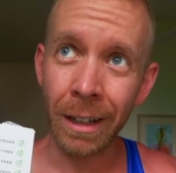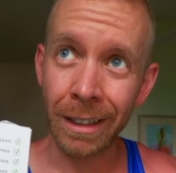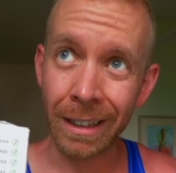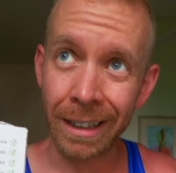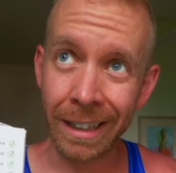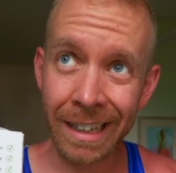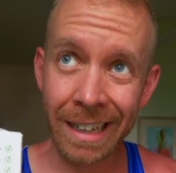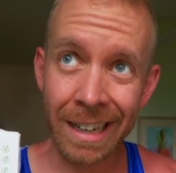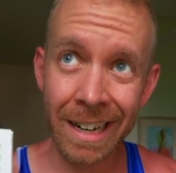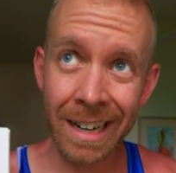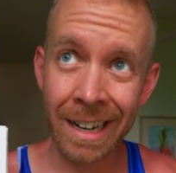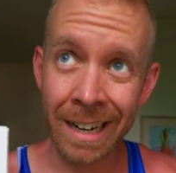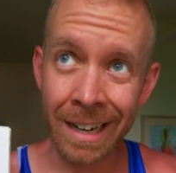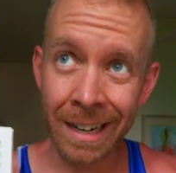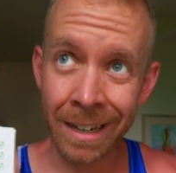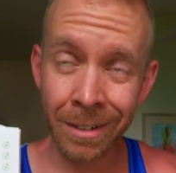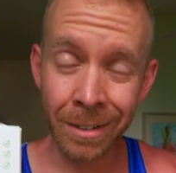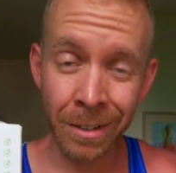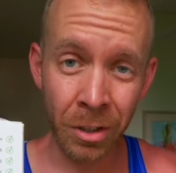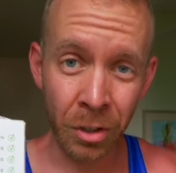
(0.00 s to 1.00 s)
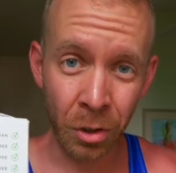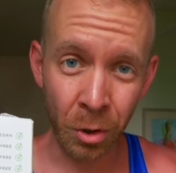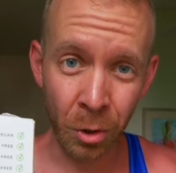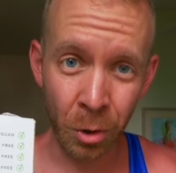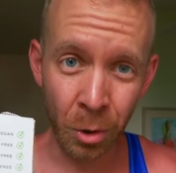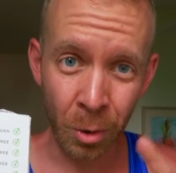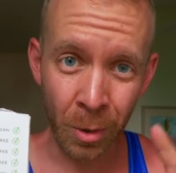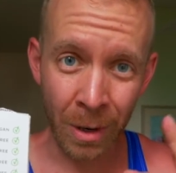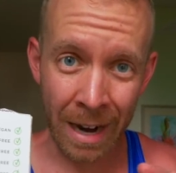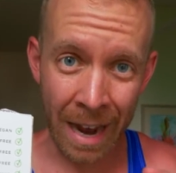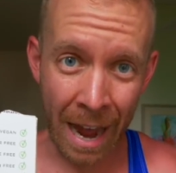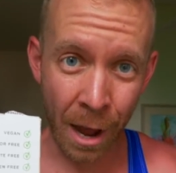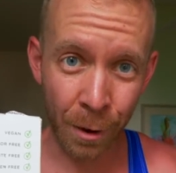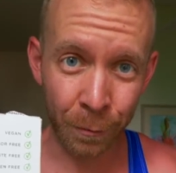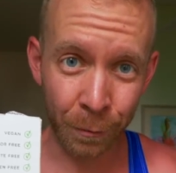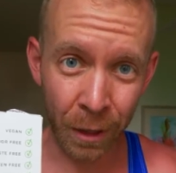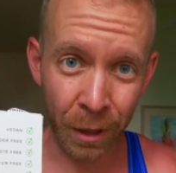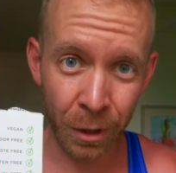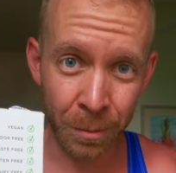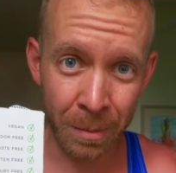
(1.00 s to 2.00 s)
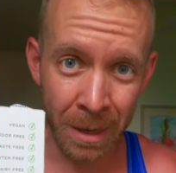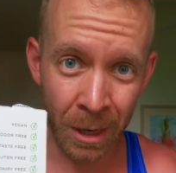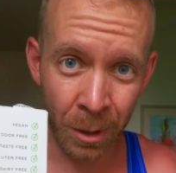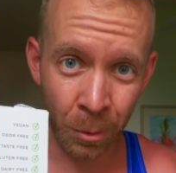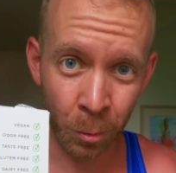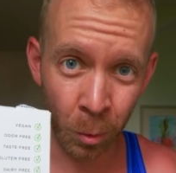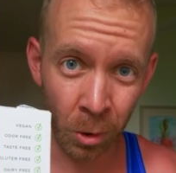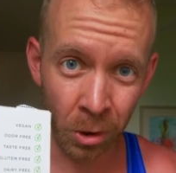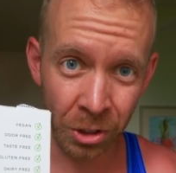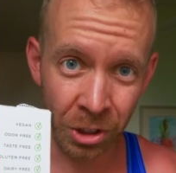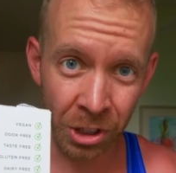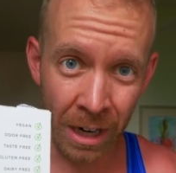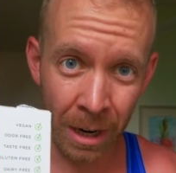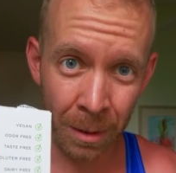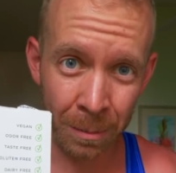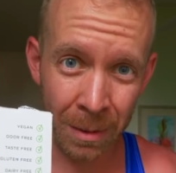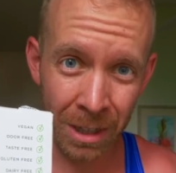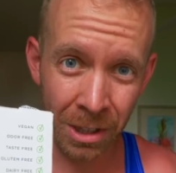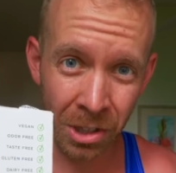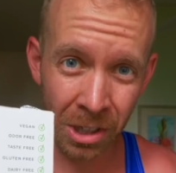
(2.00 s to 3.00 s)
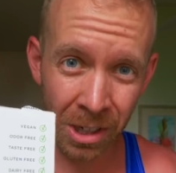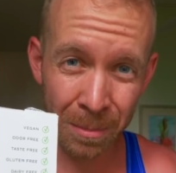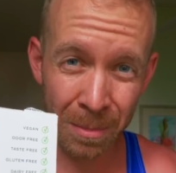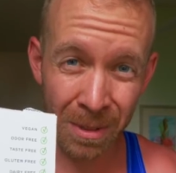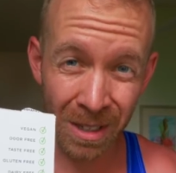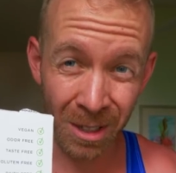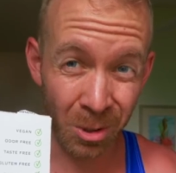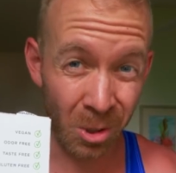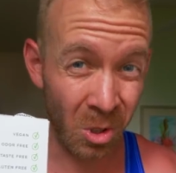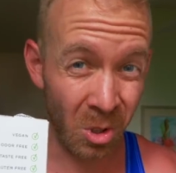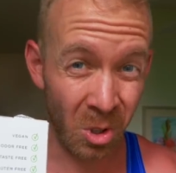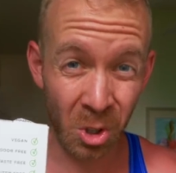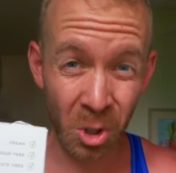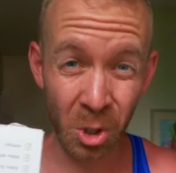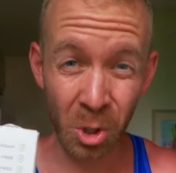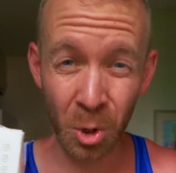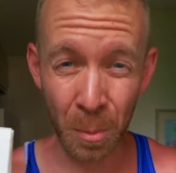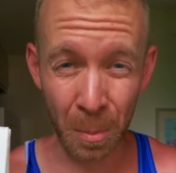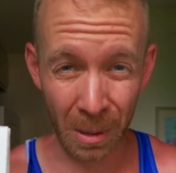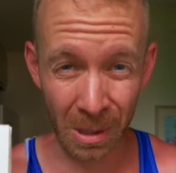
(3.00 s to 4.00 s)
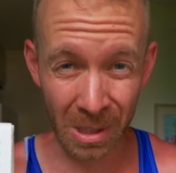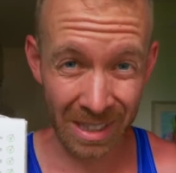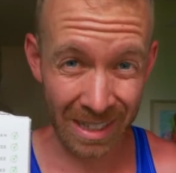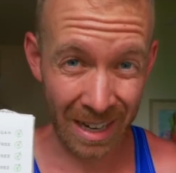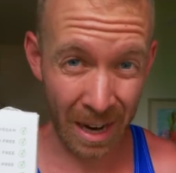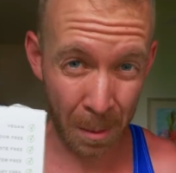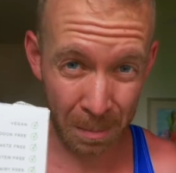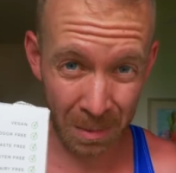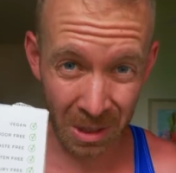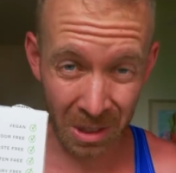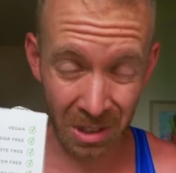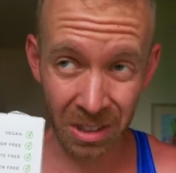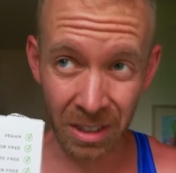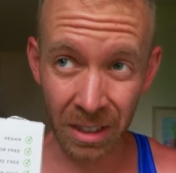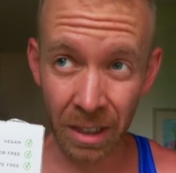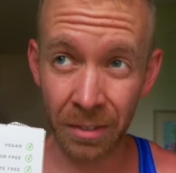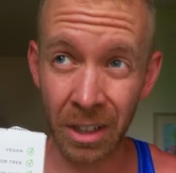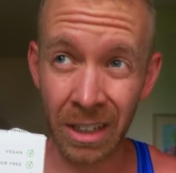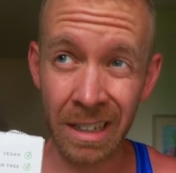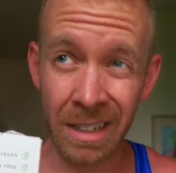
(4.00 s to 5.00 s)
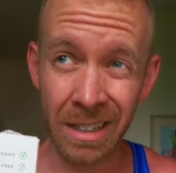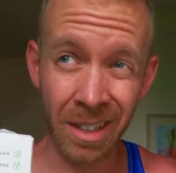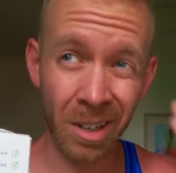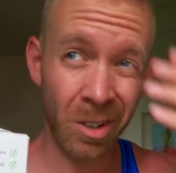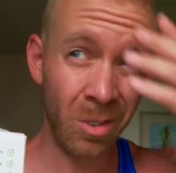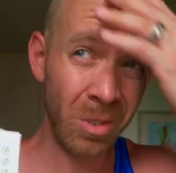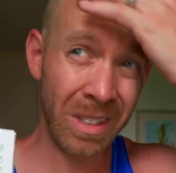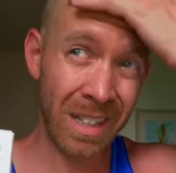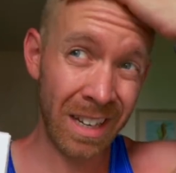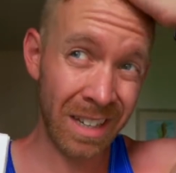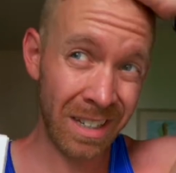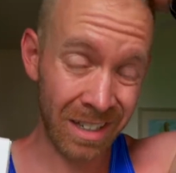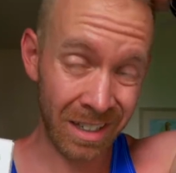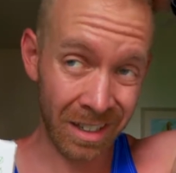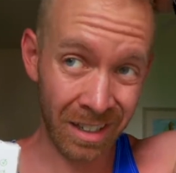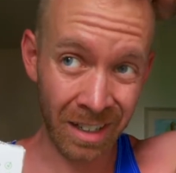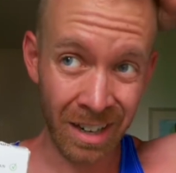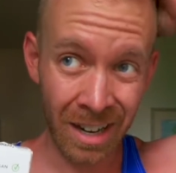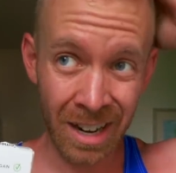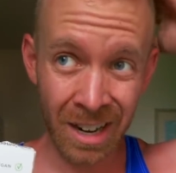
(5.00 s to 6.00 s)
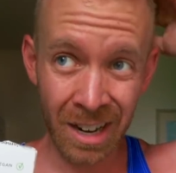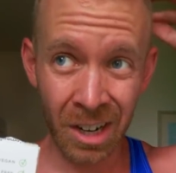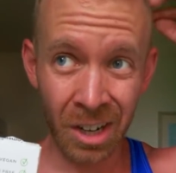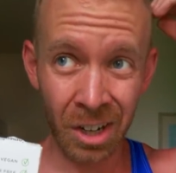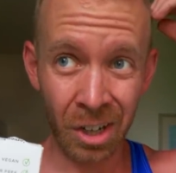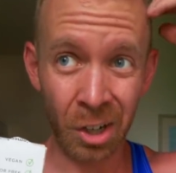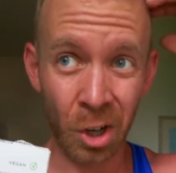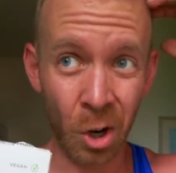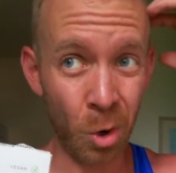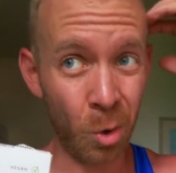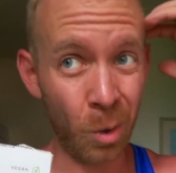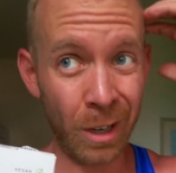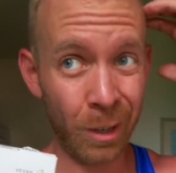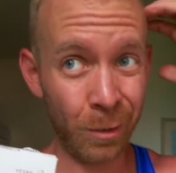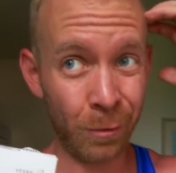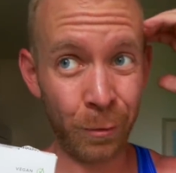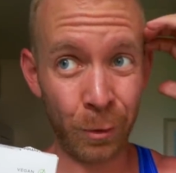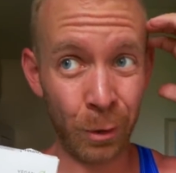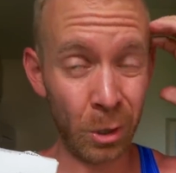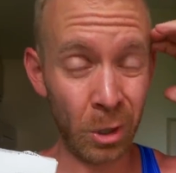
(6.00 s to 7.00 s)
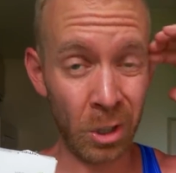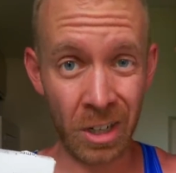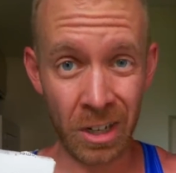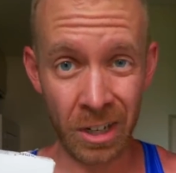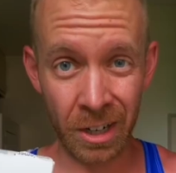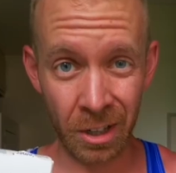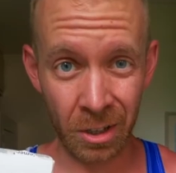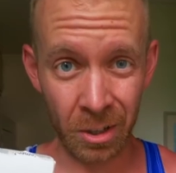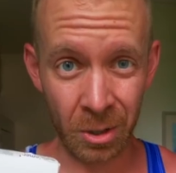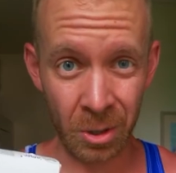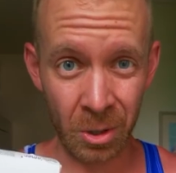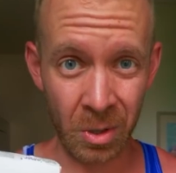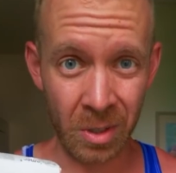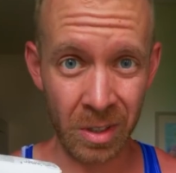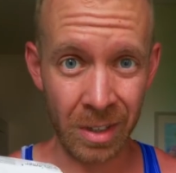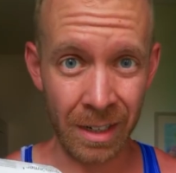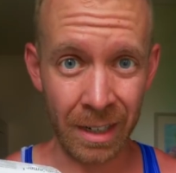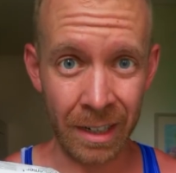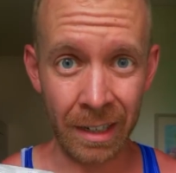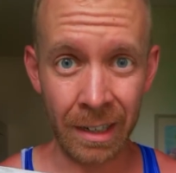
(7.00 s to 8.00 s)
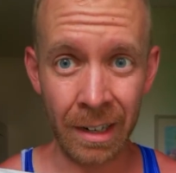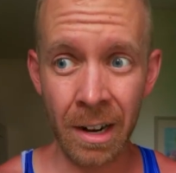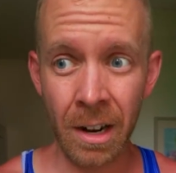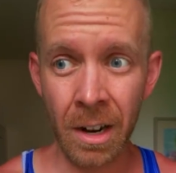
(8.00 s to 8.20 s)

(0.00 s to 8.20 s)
leading into half Ironman World Championships, and I was super skeptical of it because I don't tend to go in for a lot of those like,